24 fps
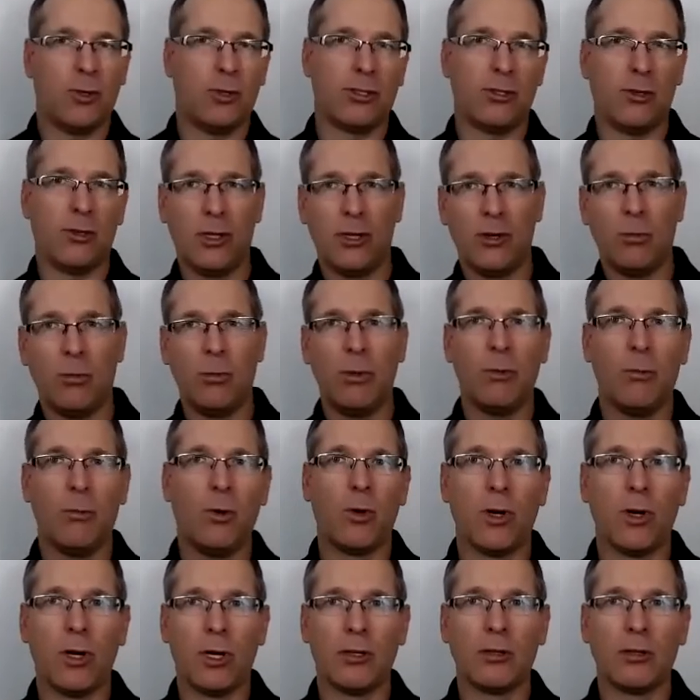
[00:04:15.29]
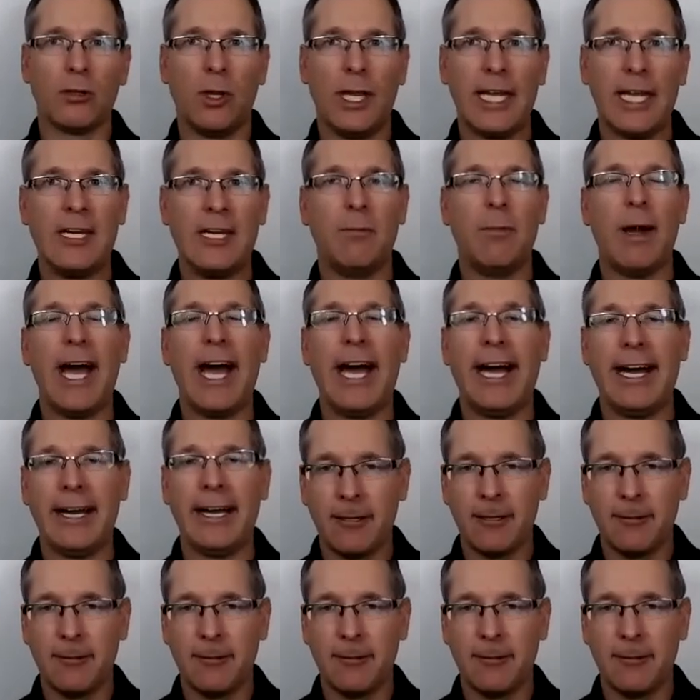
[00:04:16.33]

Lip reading: it's a little bit more laid back.